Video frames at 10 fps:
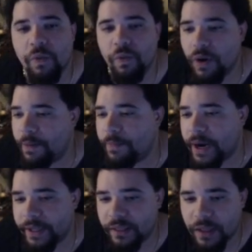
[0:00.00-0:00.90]
what
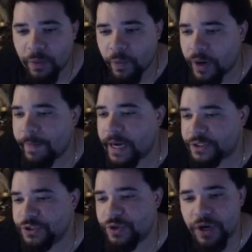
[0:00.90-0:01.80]
my like what I'm
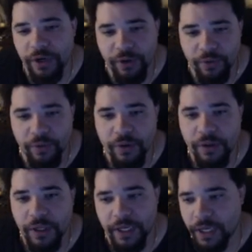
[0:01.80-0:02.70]
actually trying to do.
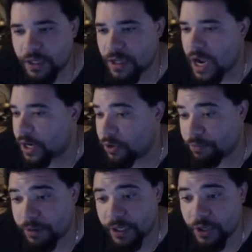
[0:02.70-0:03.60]
Like I
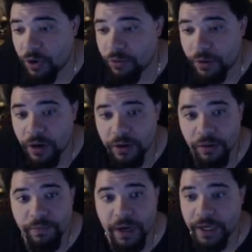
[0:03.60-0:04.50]
could bring in Oberon,
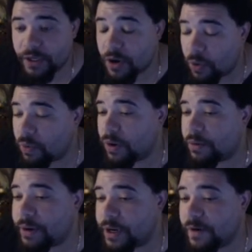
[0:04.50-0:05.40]
but I don't want
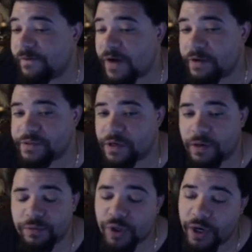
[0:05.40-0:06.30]
to bring in a five star.
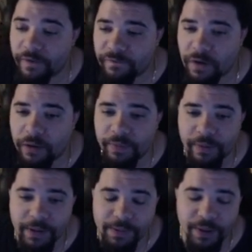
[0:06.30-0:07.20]
I'm trying to farm the
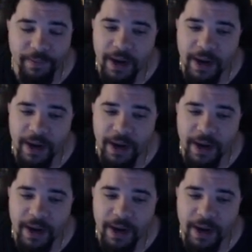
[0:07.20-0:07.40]
people in the